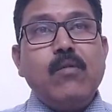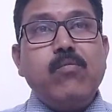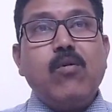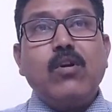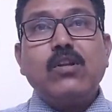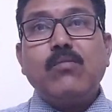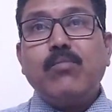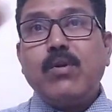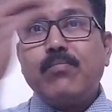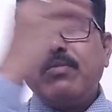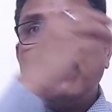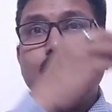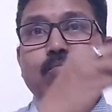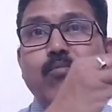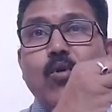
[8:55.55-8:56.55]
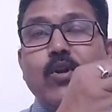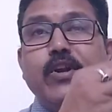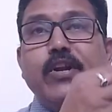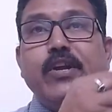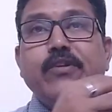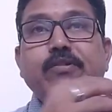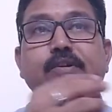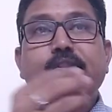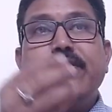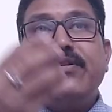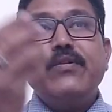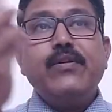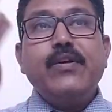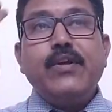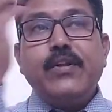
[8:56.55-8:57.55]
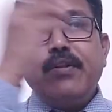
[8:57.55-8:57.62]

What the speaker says: for the purpose of pollination,